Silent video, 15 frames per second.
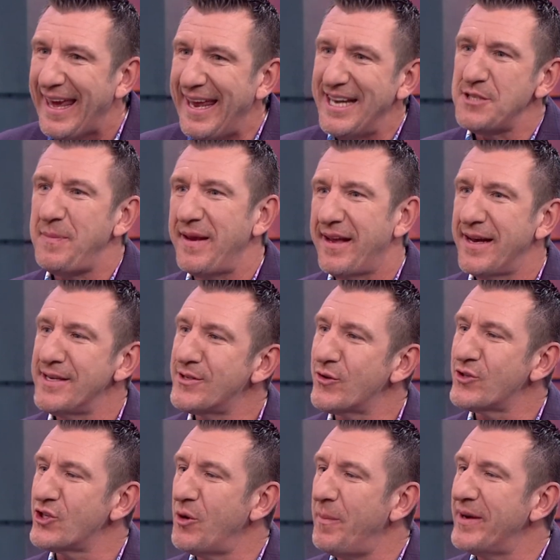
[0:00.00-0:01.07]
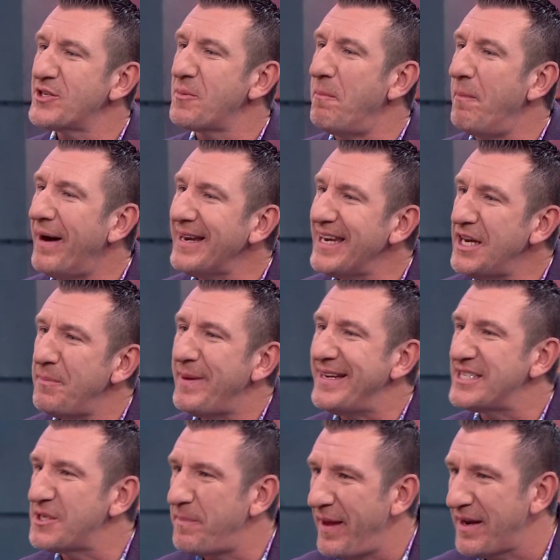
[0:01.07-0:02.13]
and it's because there's so much money to be
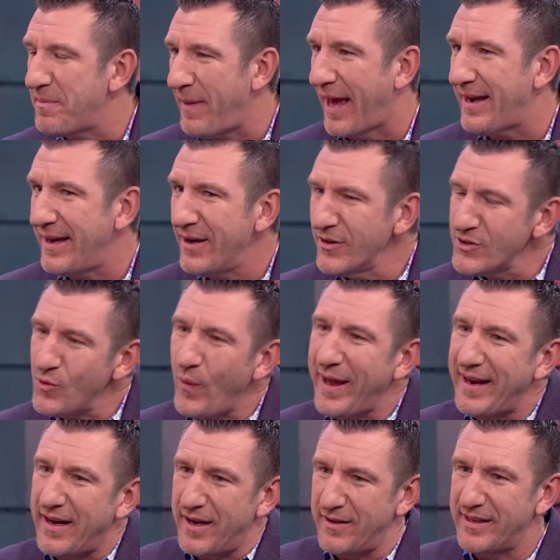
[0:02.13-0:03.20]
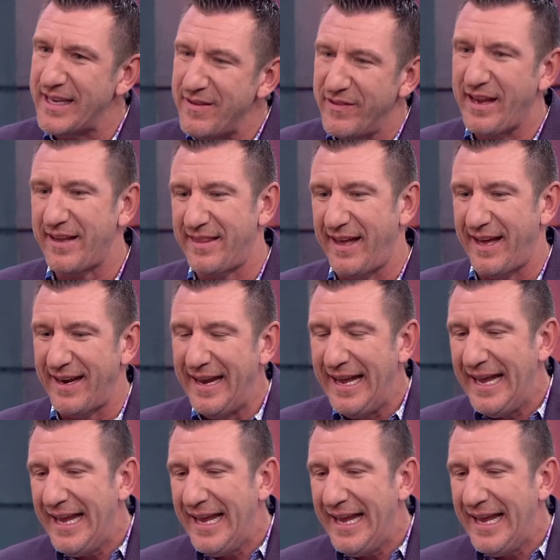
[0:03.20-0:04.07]
spent, Matt. And here's a way to alleviate that.